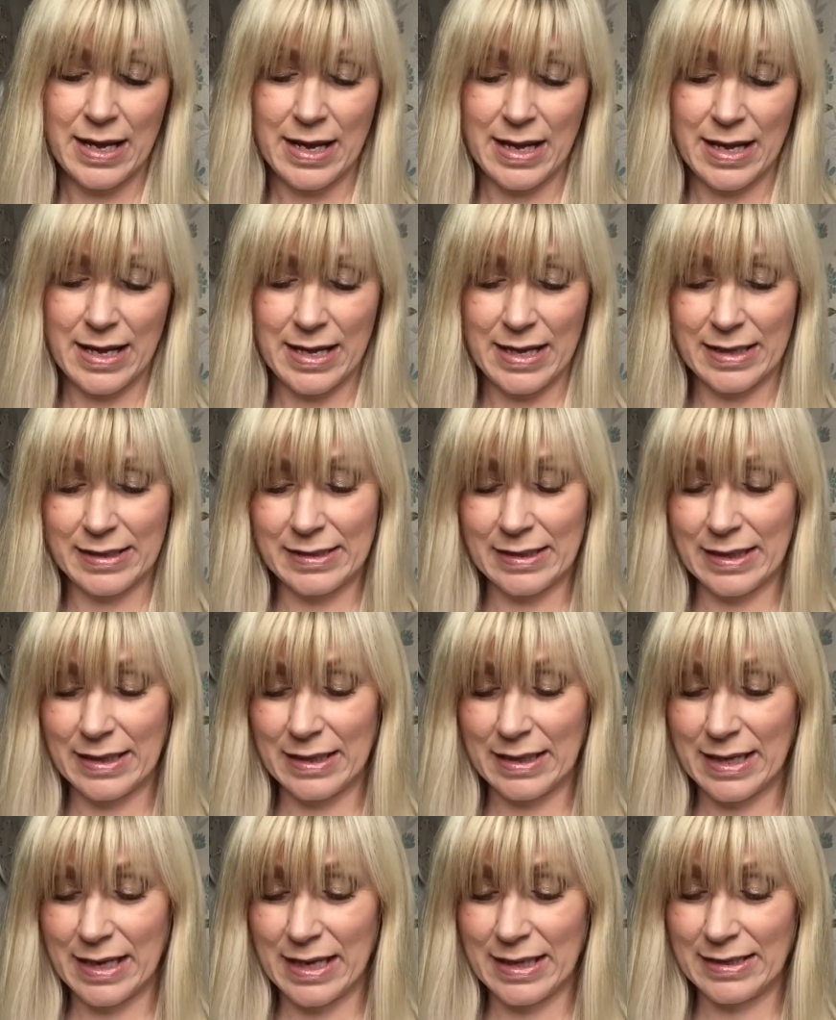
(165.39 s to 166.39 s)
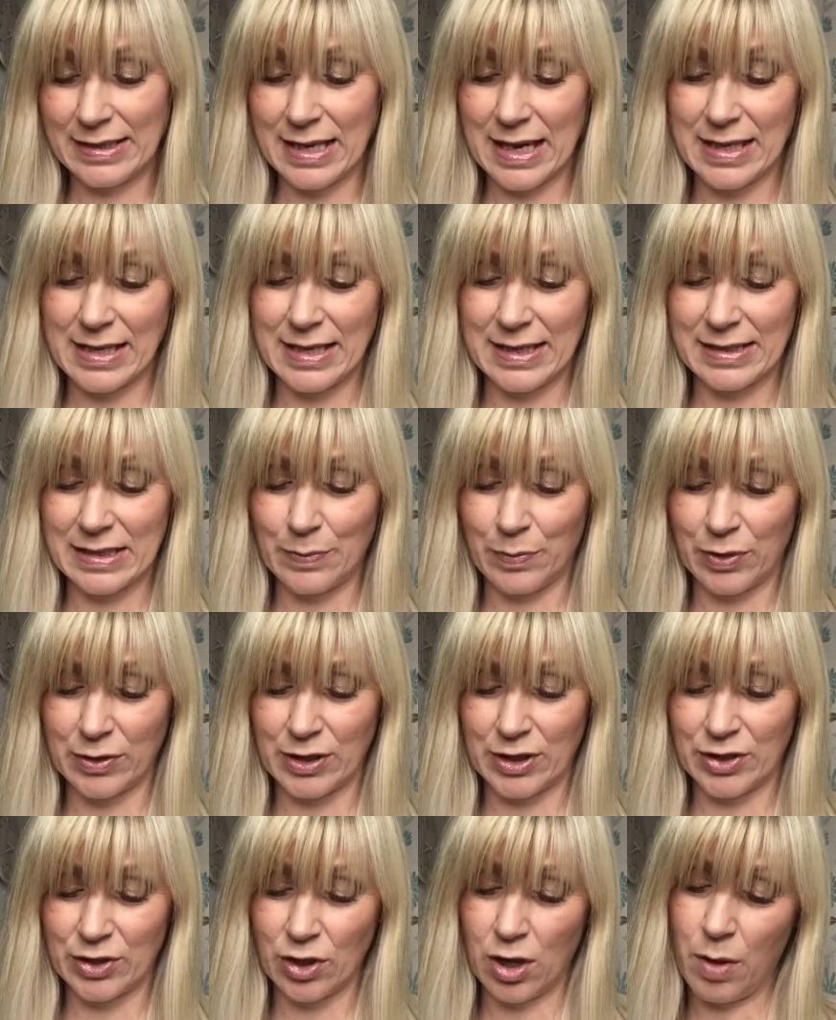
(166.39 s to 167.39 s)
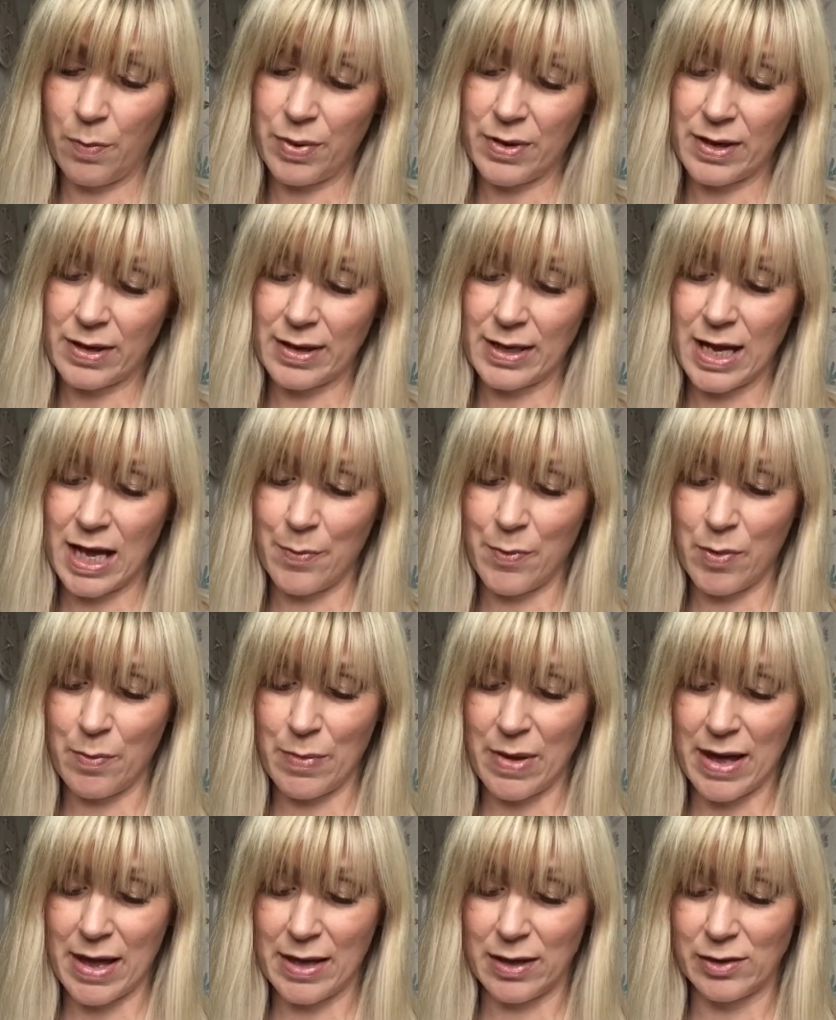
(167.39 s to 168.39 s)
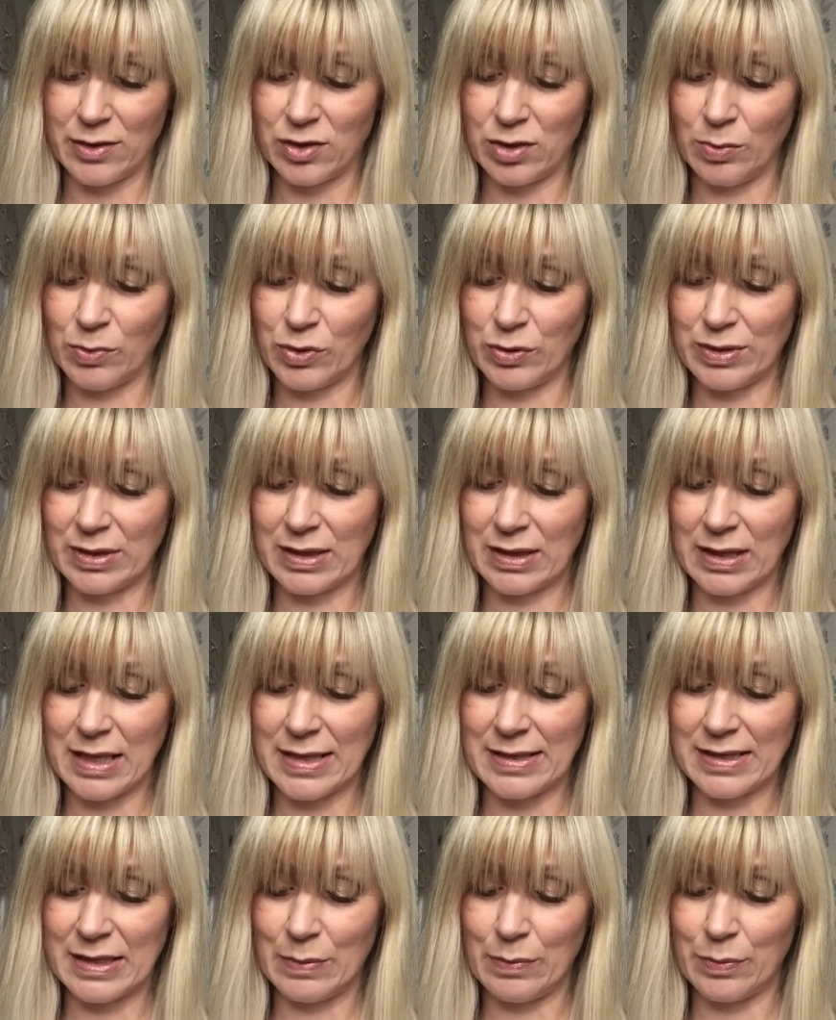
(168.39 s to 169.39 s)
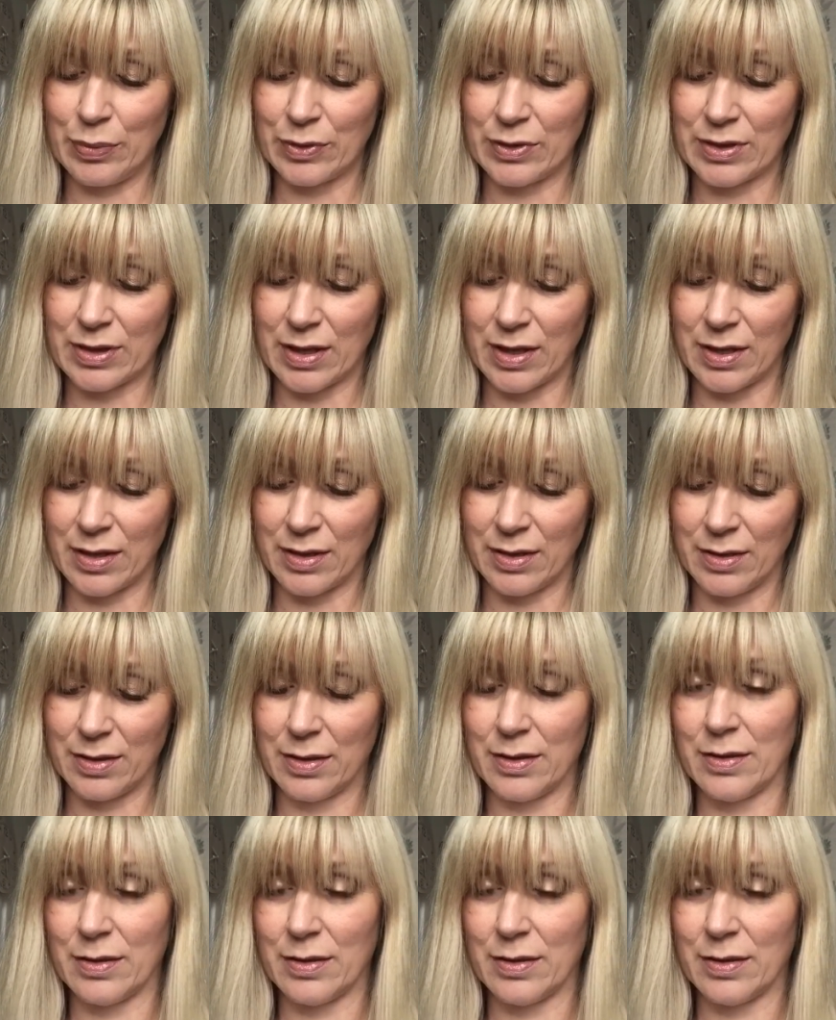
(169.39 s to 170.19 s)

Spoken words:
is this, and it is the Body Shop Chamomile Sumptuous Cleansing Butter.